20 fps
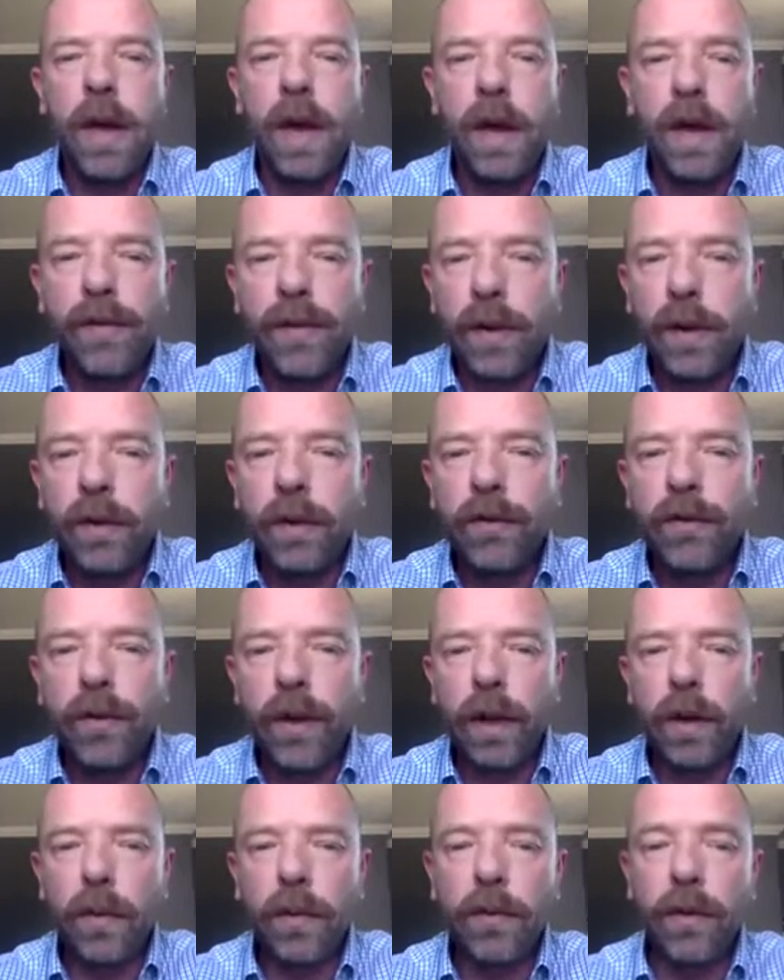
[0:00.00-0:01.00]
And even though the
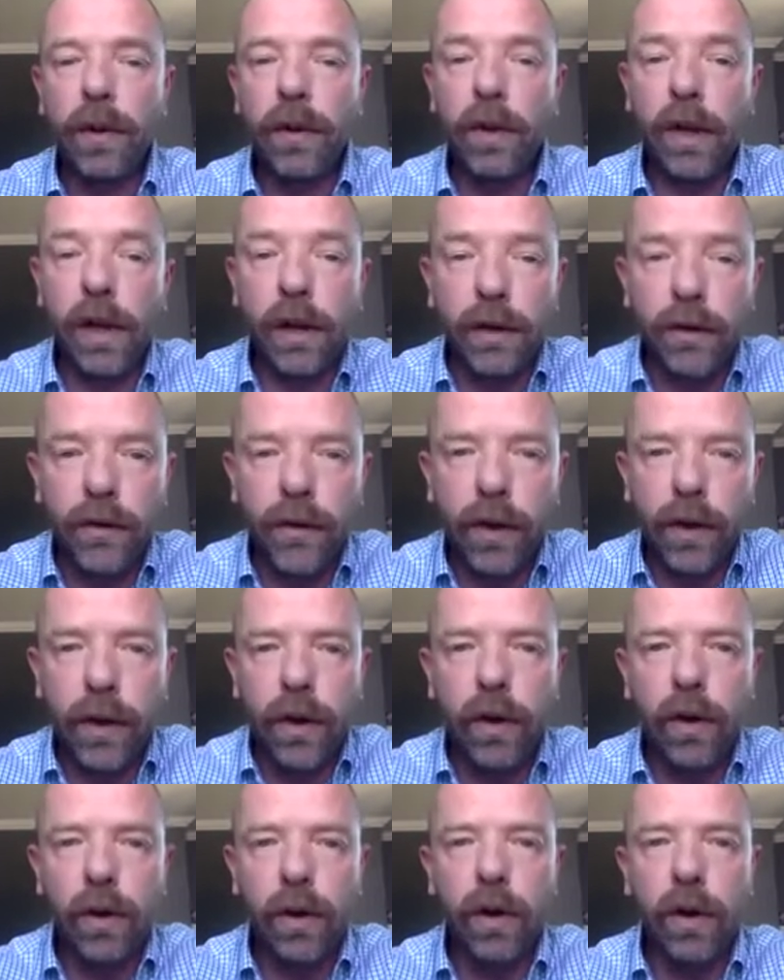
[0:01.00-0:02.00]
study was done years
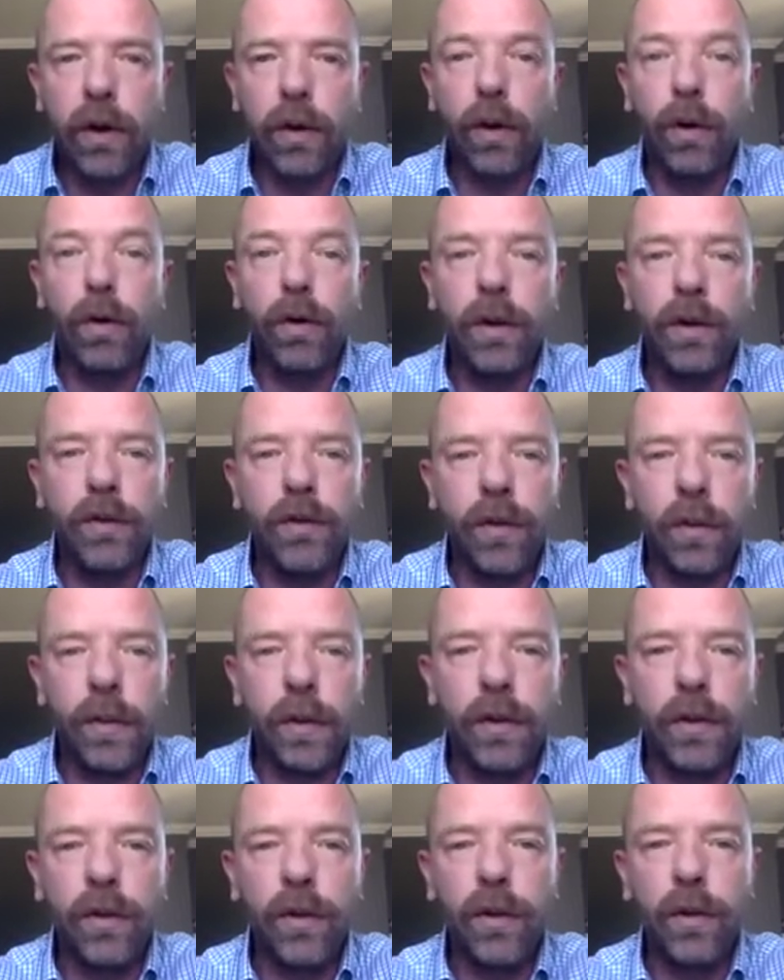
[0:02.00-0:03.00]
ago on our old
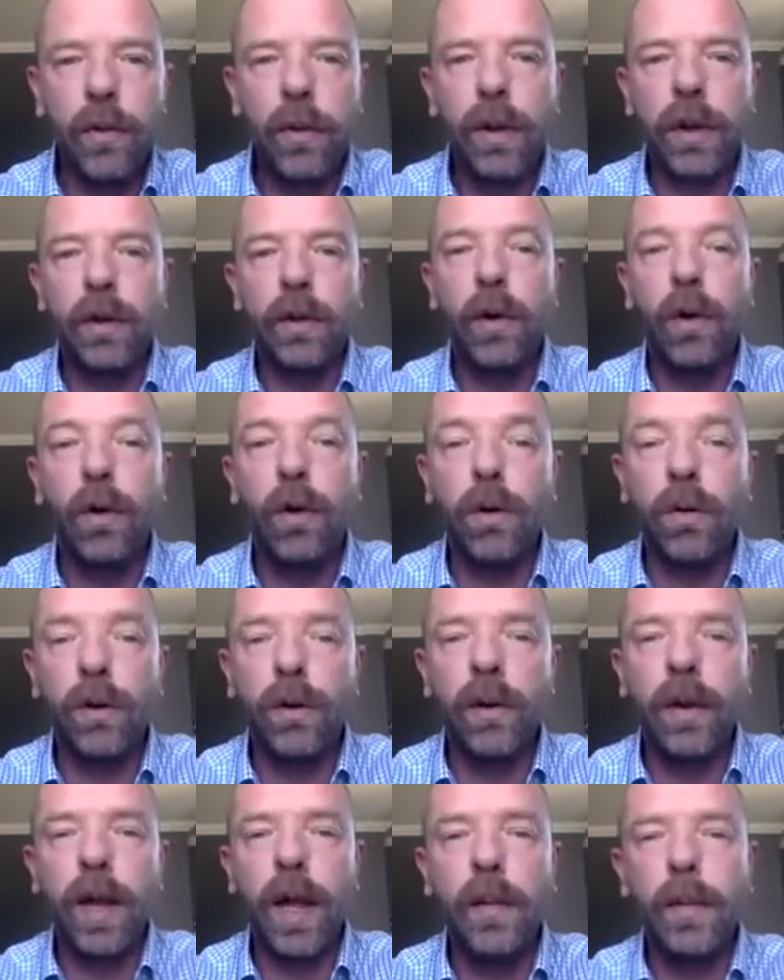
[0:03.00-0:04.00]
instrument with an
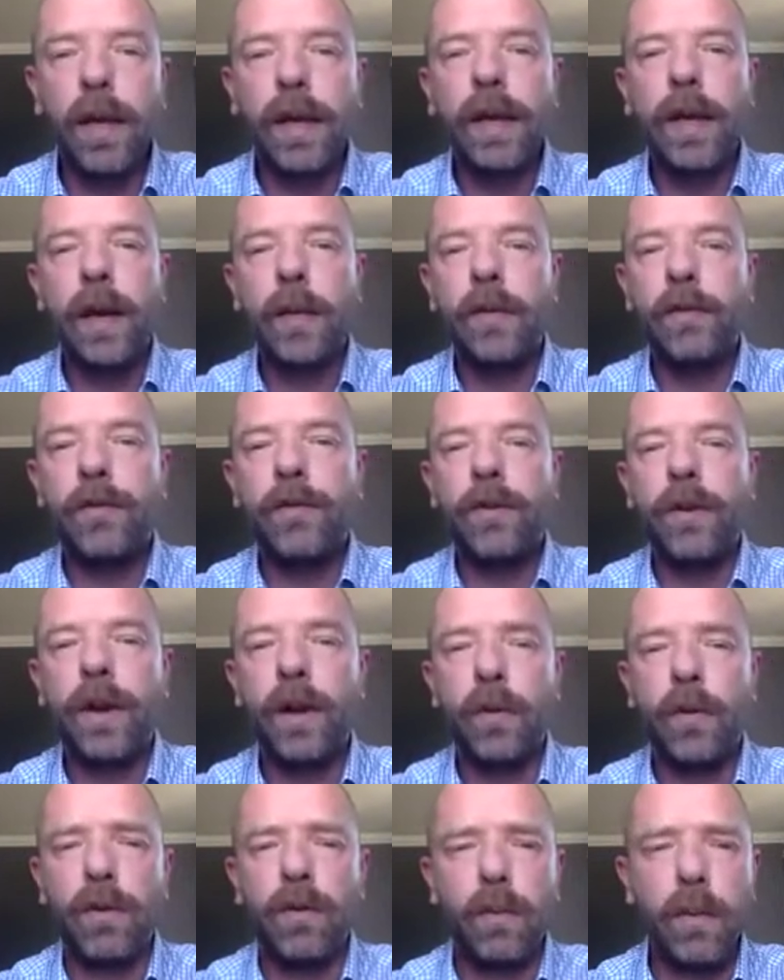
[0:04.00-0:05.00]
older labeling chemistry
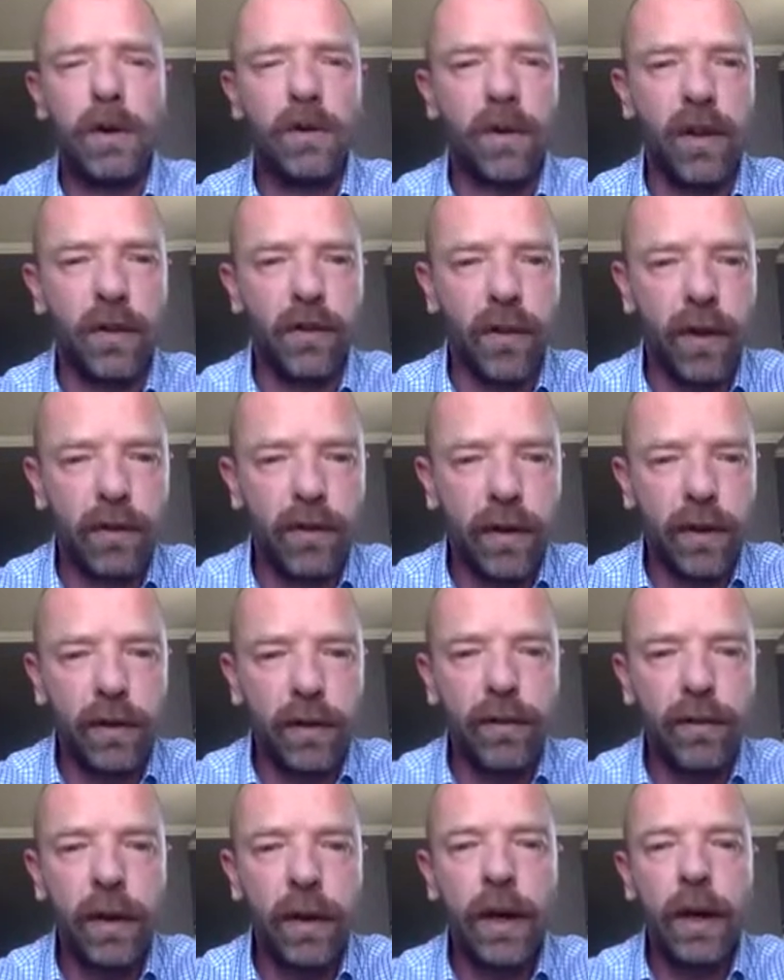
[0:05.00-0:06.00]
that was much less
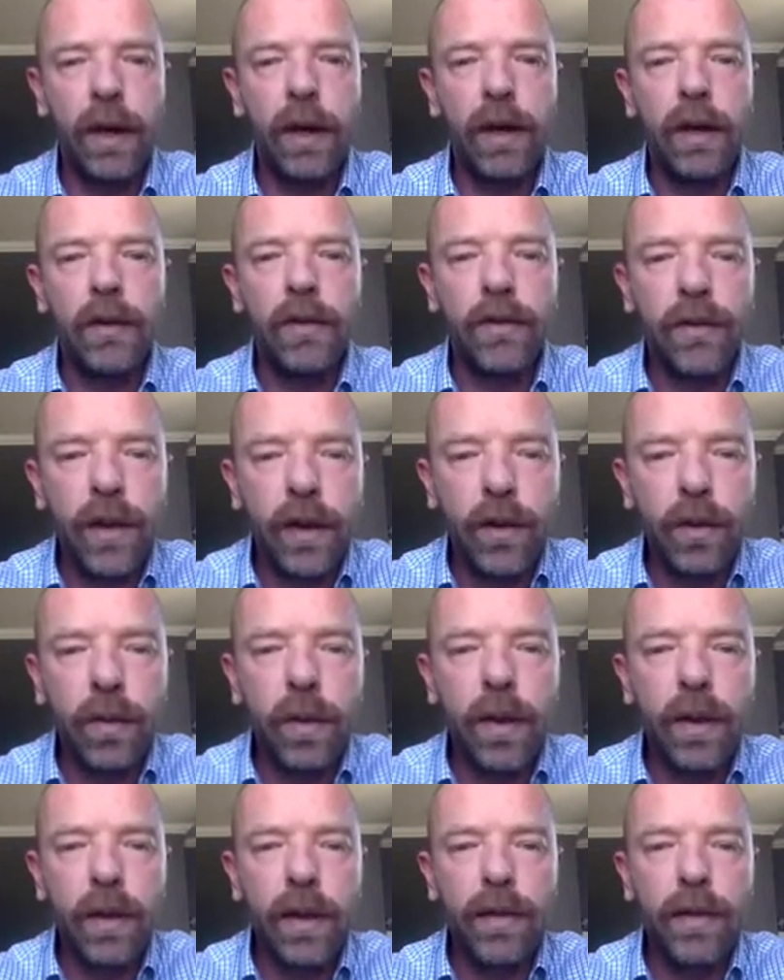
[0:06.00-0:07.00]
sensitive, still
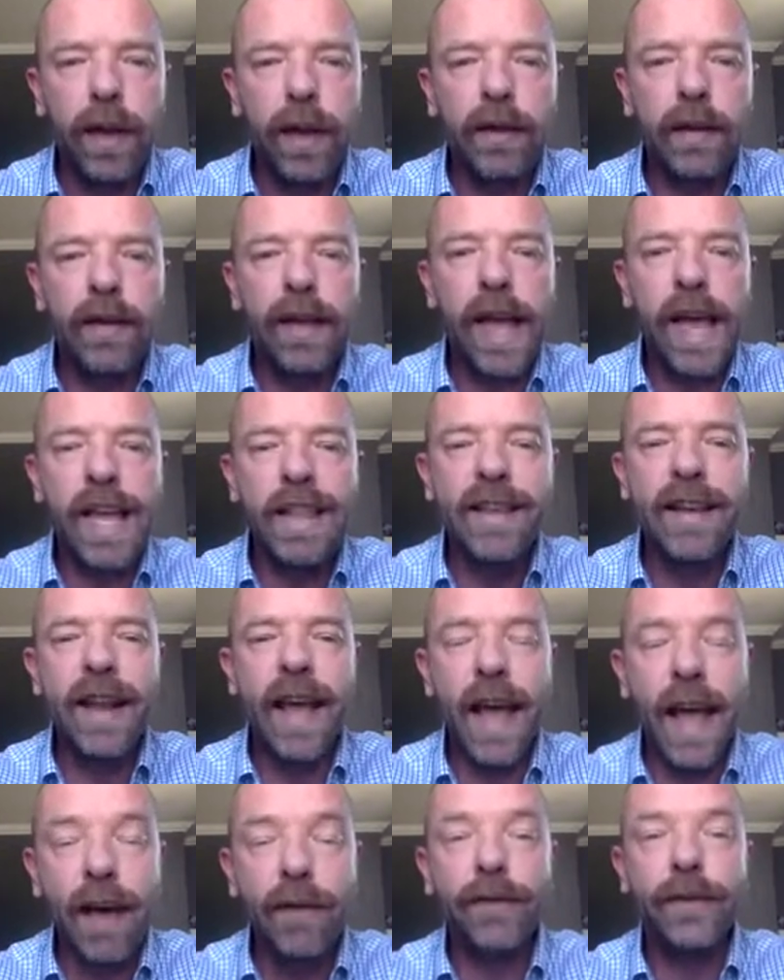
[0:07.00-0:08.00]
we detected
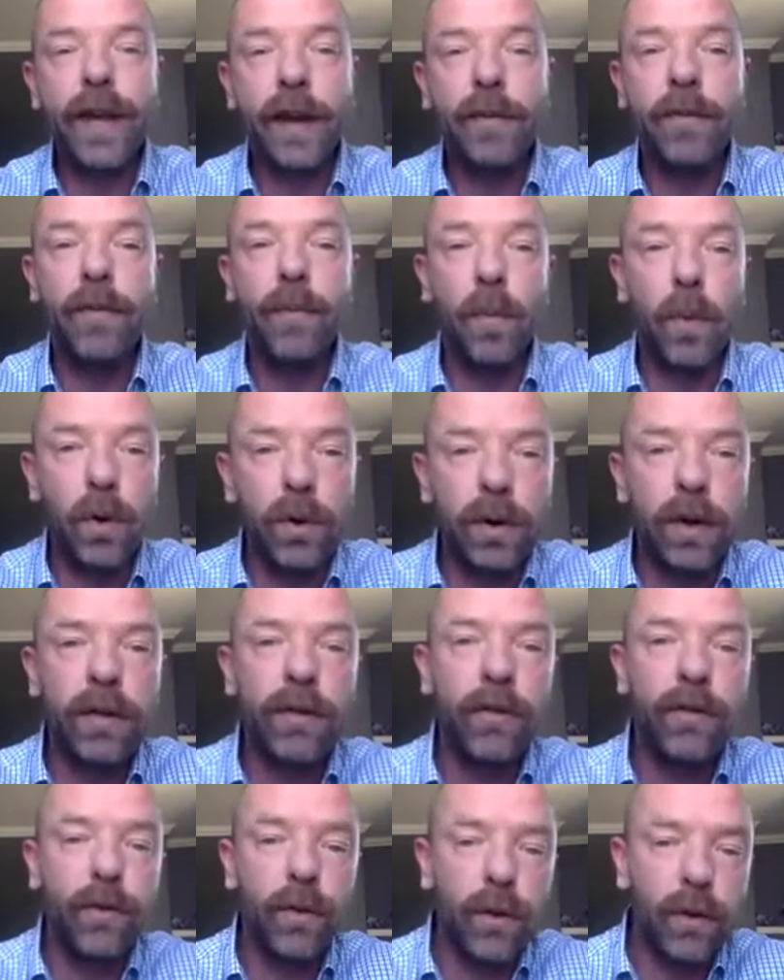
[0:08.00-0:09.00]
8.5 times more
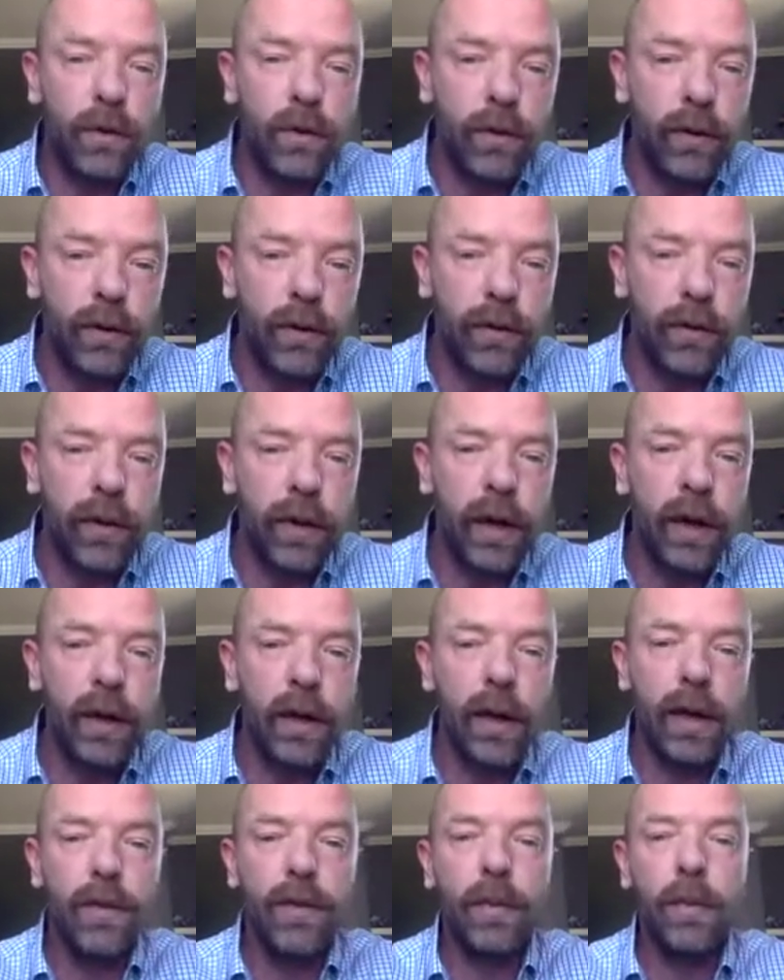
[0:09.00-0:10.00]
insertions
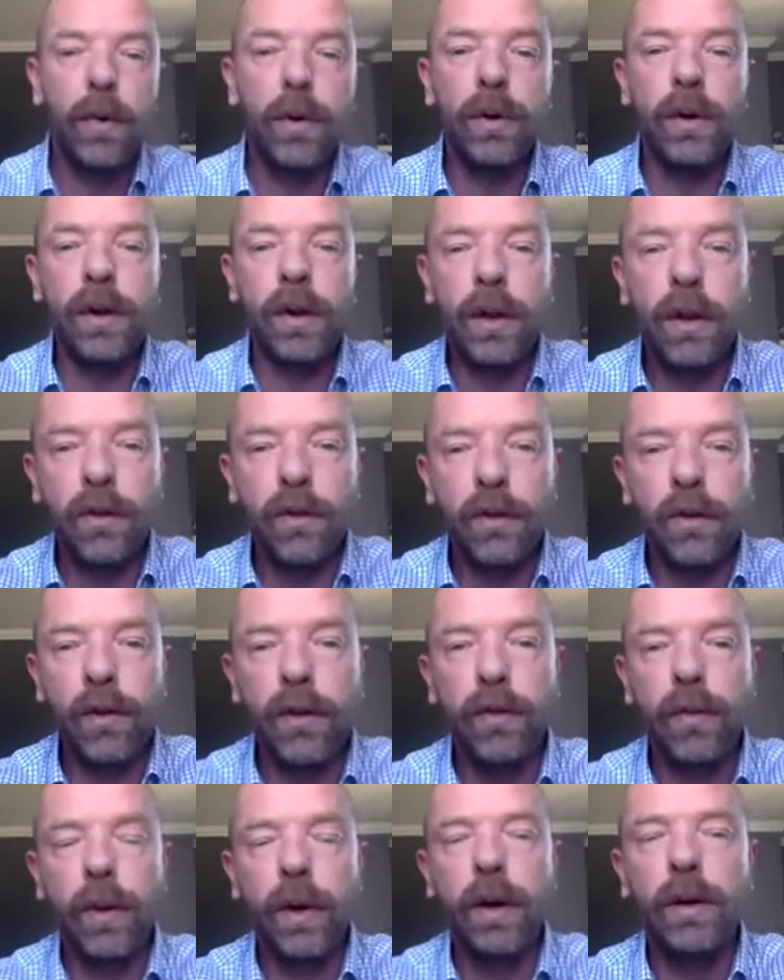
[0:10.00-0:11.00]
and even more deletions
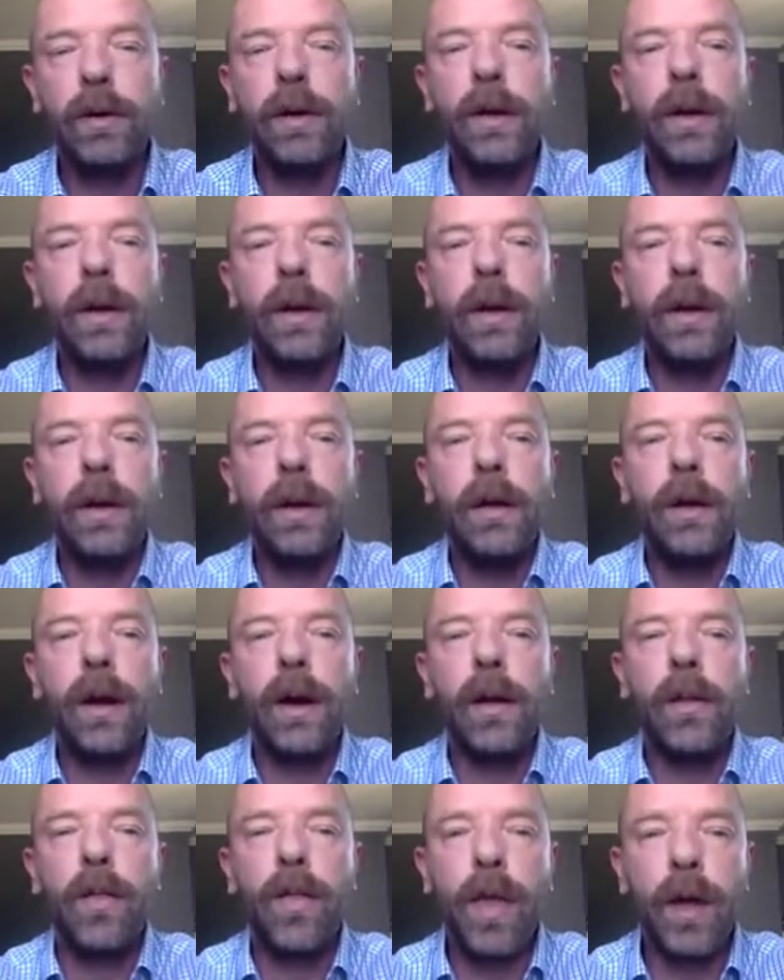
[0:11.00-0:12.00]
as well
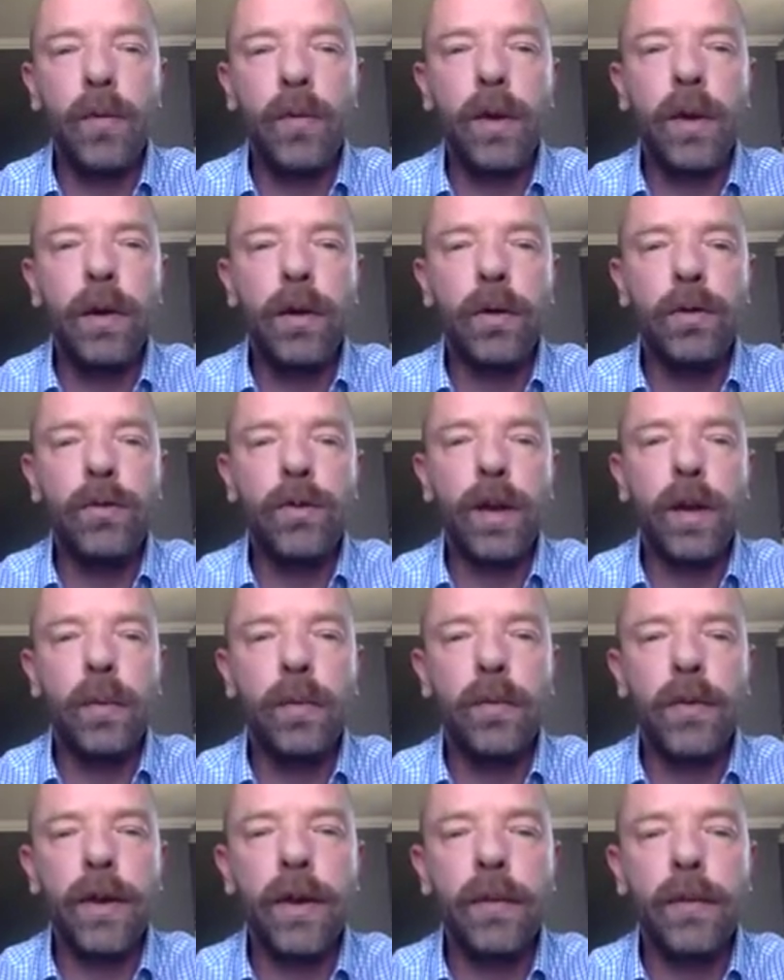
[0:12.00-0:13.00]
than with whole
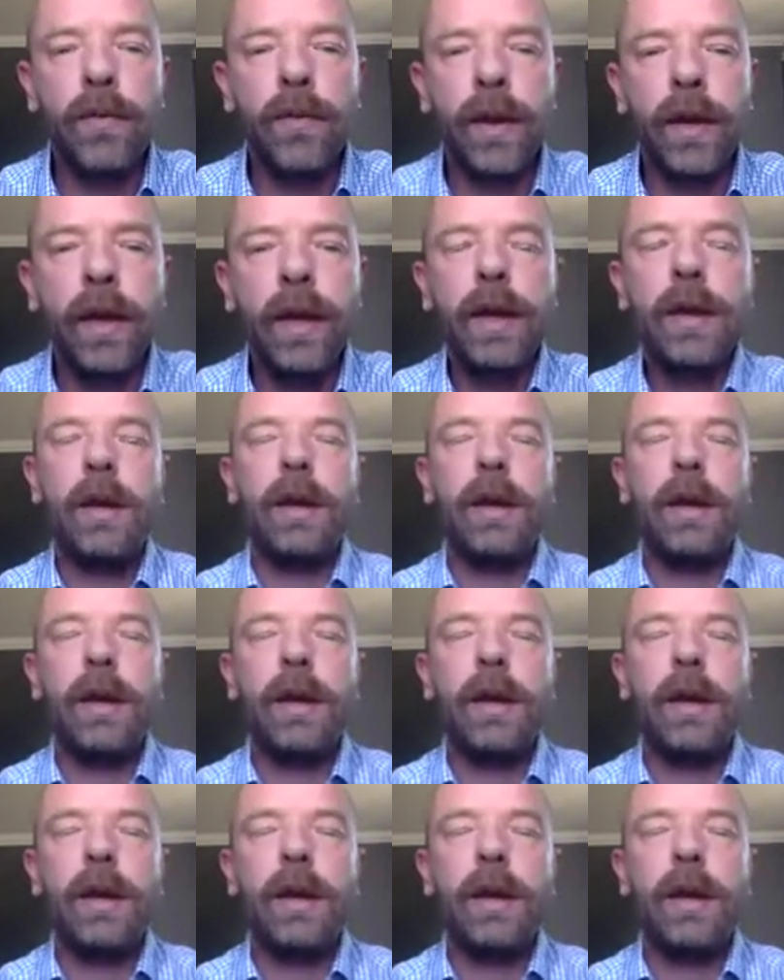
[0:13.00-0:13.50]
genome sequencing.